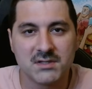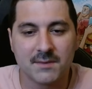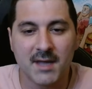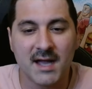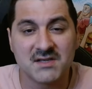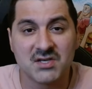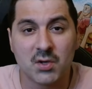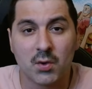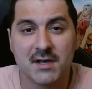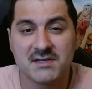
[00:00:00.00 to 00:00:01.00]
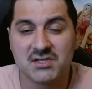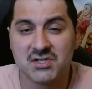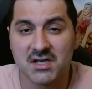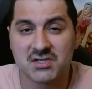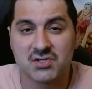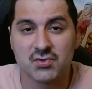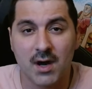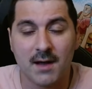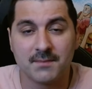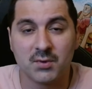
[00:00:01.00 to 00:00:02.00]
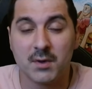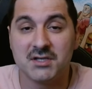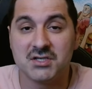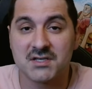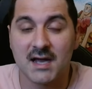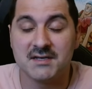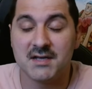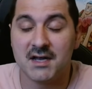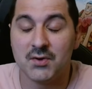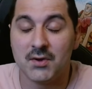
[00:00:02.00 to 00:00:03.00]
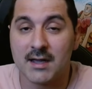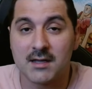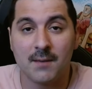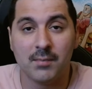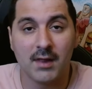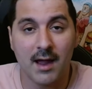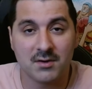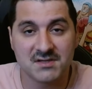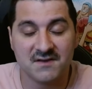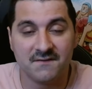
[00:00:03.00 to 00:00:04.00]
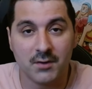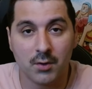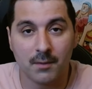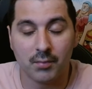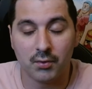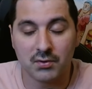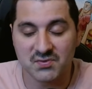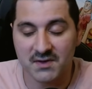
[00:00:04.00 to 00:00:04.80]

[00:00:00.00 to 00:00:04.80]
up guys, Hotori is just dropped. We just got done doing a couple hours of viewer pools.